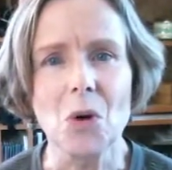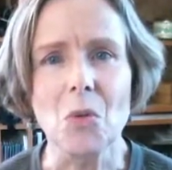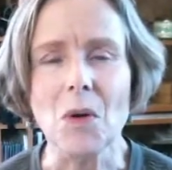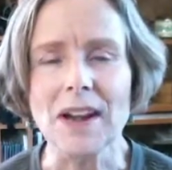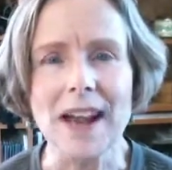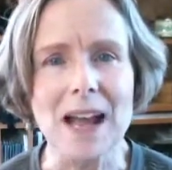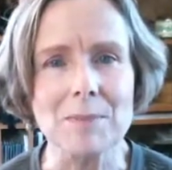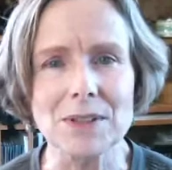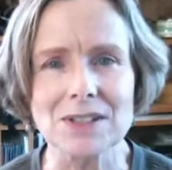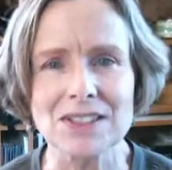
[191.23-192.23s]
what
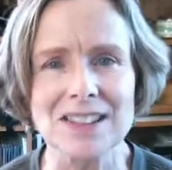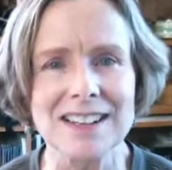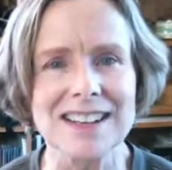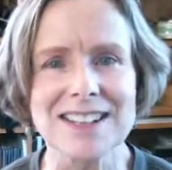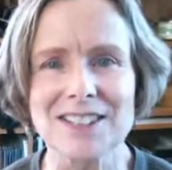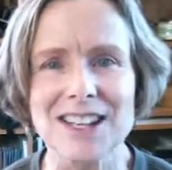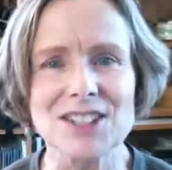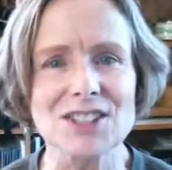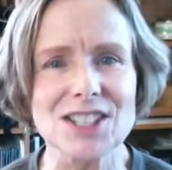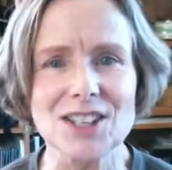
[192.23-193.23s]
happens is I
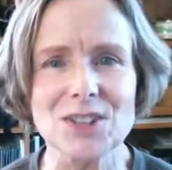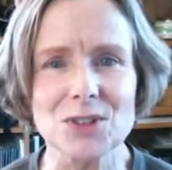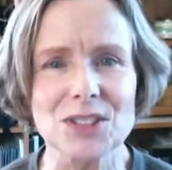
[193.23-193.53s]
see those